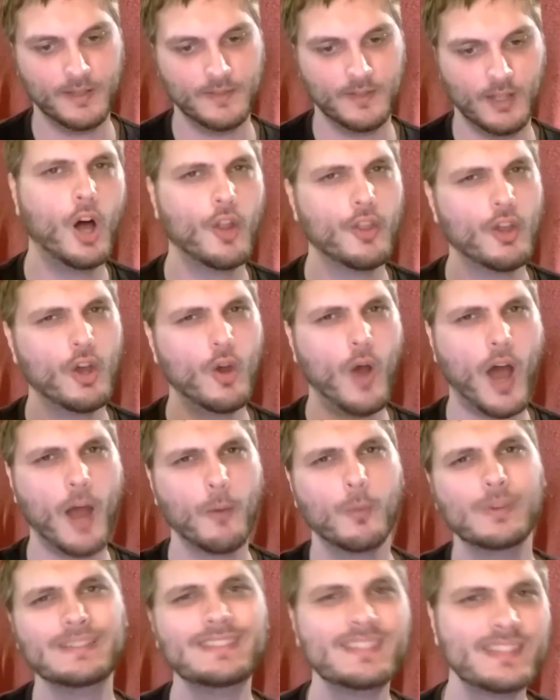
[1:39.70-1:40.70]
Save. Although, I
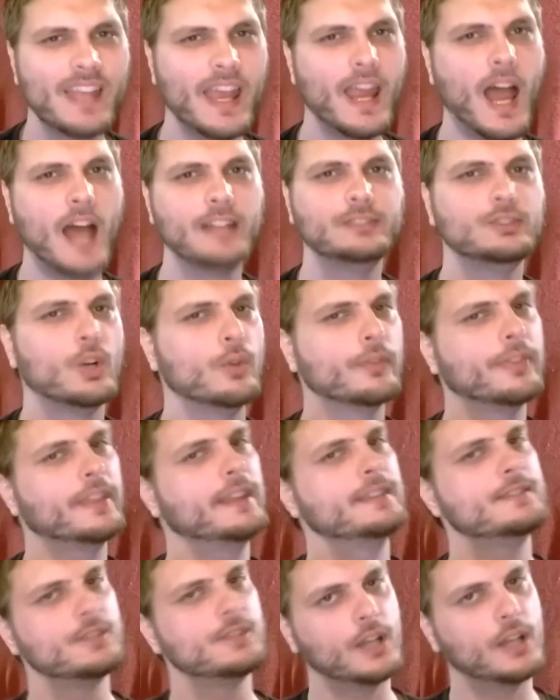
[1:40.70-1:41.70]
would say, I don't think
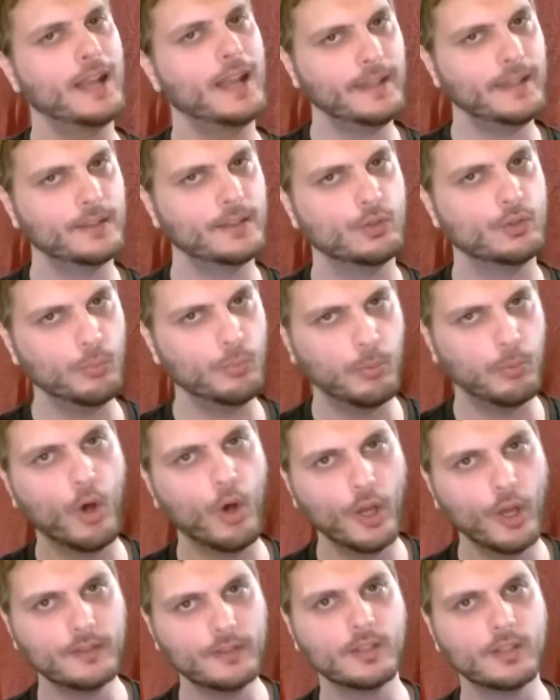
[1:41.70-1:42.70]
it's a good idea to
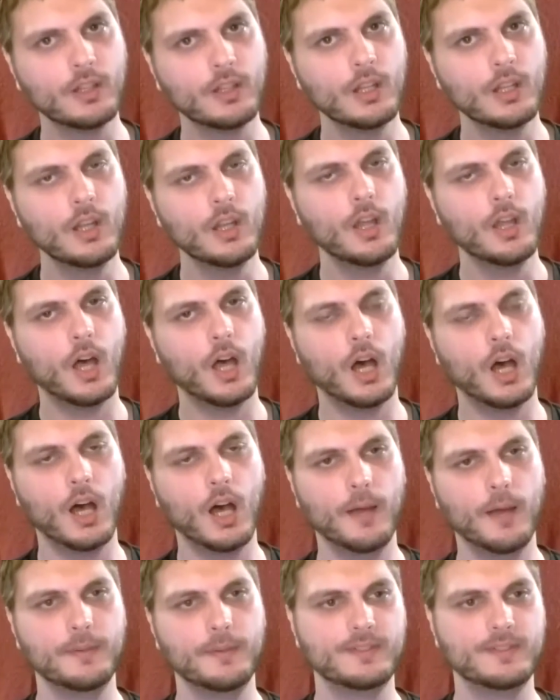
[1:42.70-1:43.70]
put
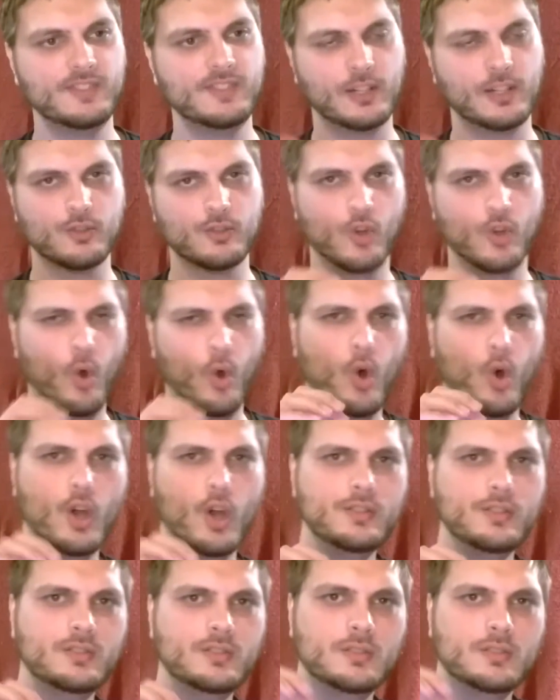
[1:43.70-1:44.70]
the stickers
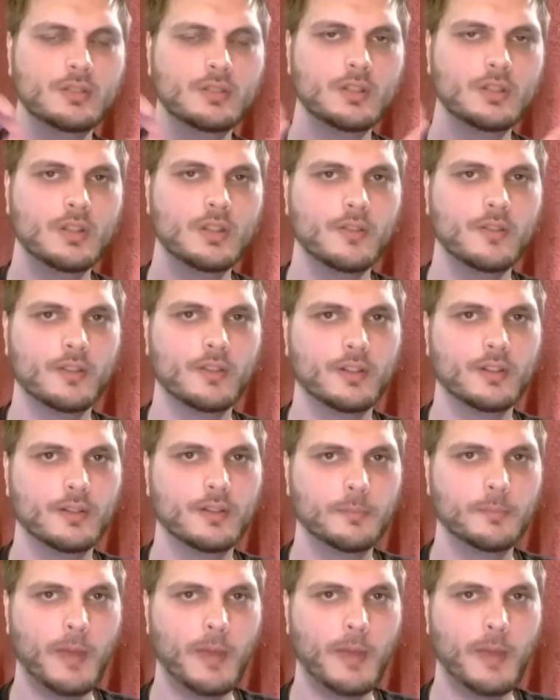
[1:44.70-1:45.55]
on the